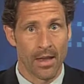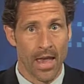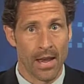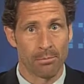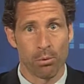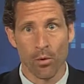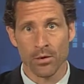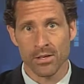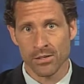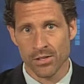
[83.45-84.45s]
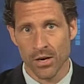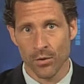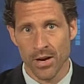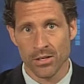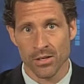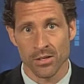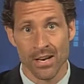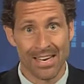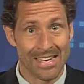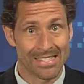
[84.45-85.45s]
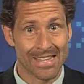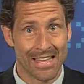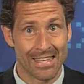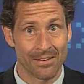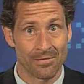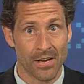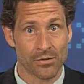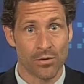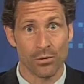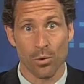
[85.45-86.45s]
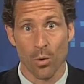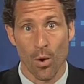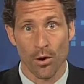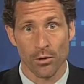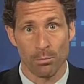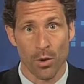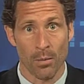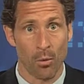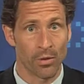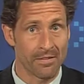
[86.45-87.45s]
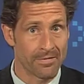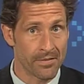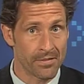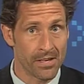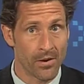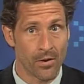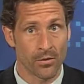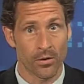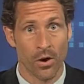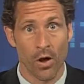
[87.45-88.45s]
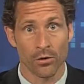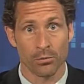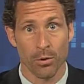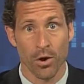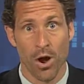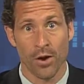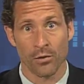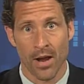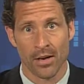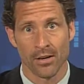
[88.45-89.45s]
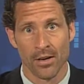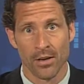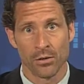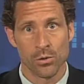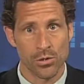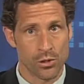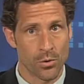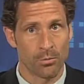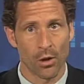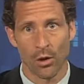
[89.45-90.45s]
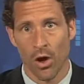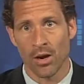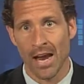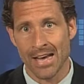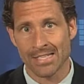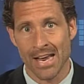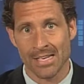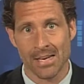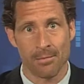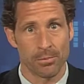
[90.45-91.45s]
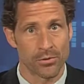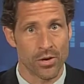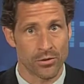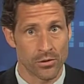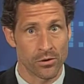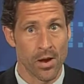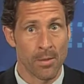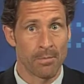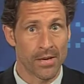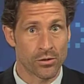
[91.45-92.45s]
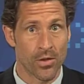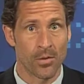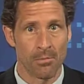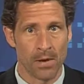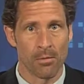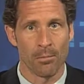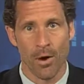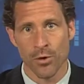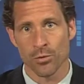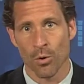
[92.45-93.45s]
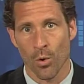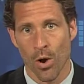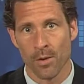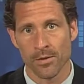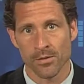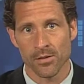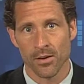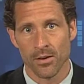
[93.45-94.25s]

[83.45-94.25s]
An important consideration is that the investor is required to put up only $1,500 per contract to assume the long SXM position based on the minimum margin requirements.